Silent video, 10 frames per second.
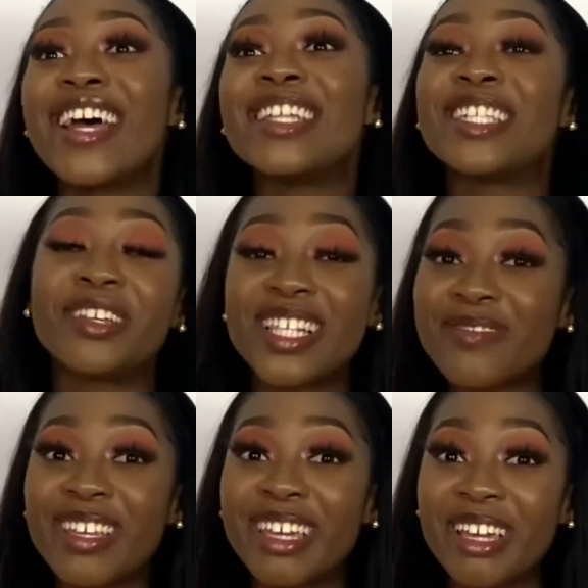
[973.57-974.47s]
do this
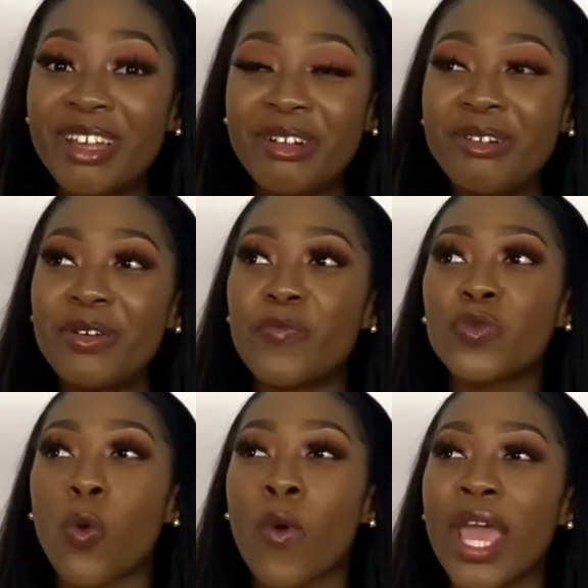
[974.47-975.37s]
with you.
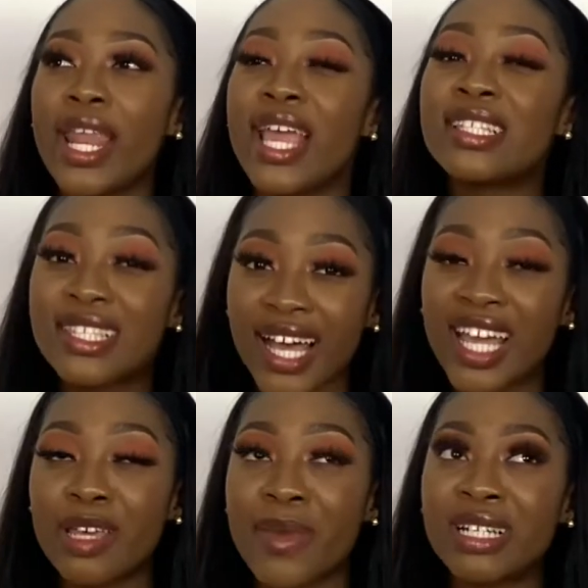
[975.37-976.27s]
When
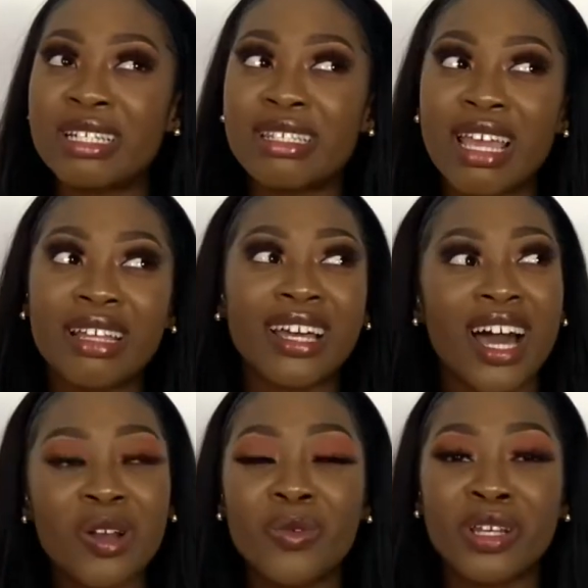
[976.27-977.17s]
inside I'm actually saying like, I
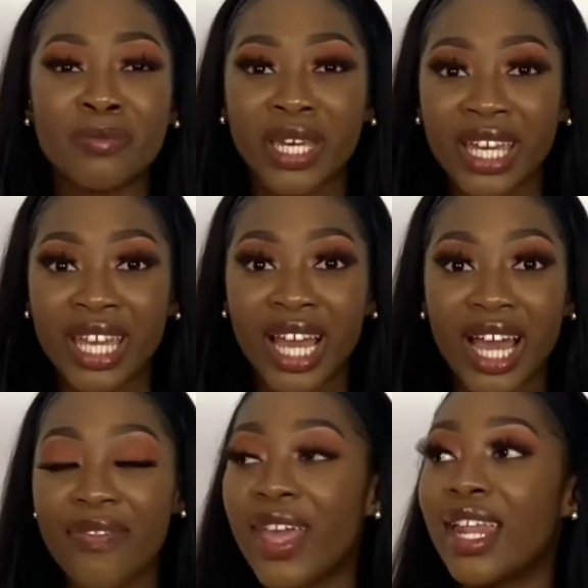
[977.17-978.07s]
don't want to be here.
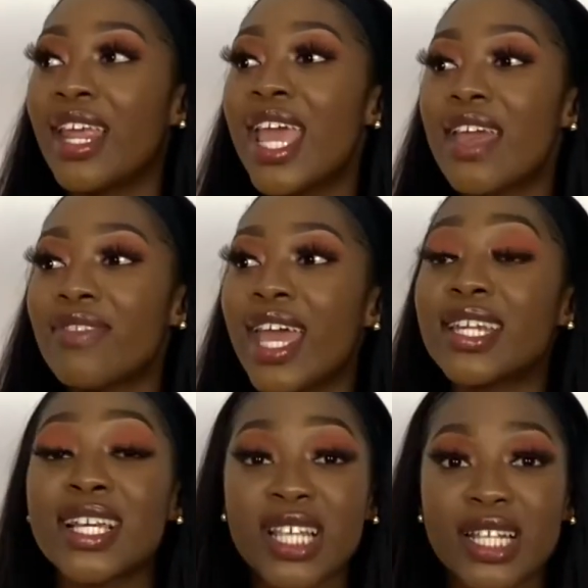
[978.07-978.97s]
And then in the end
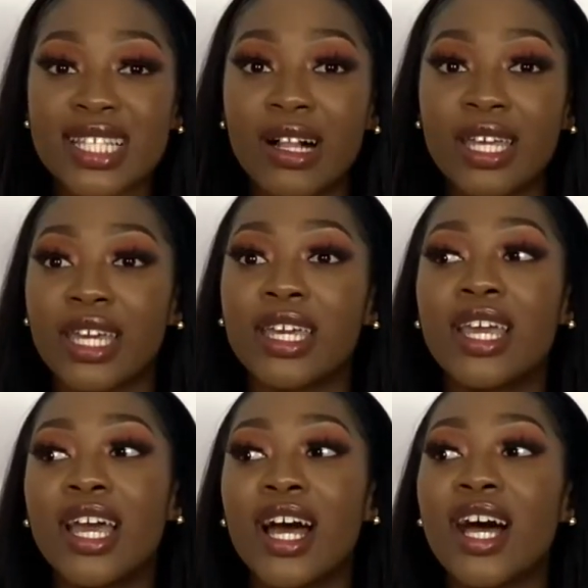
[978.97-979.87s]
I start sulking.
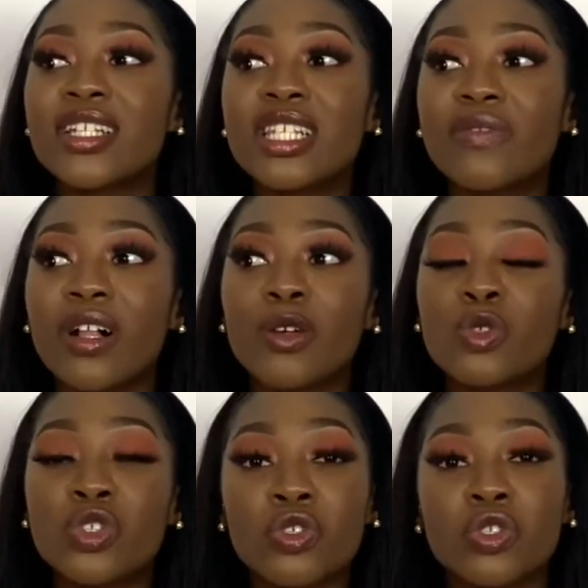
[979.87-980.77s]
I just felt it
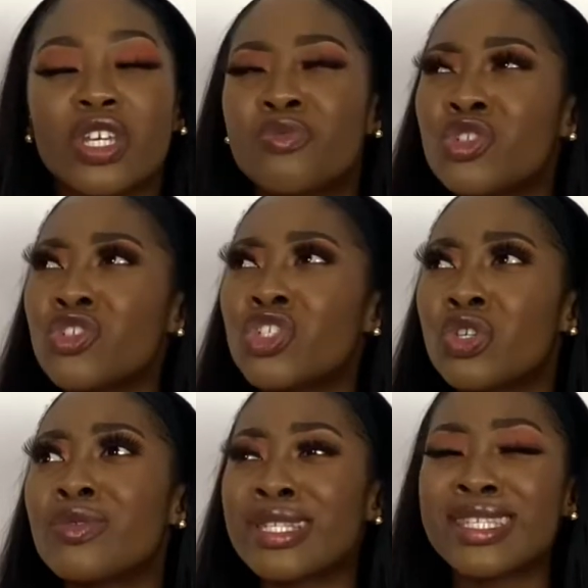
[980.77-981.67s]
was just
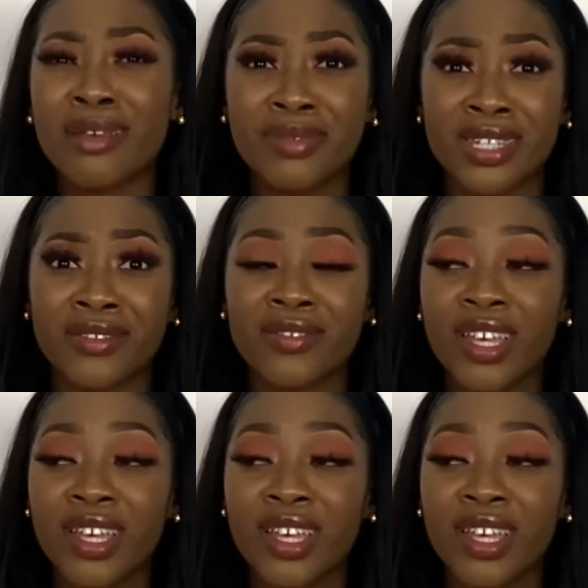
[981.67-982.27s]
too deceptive.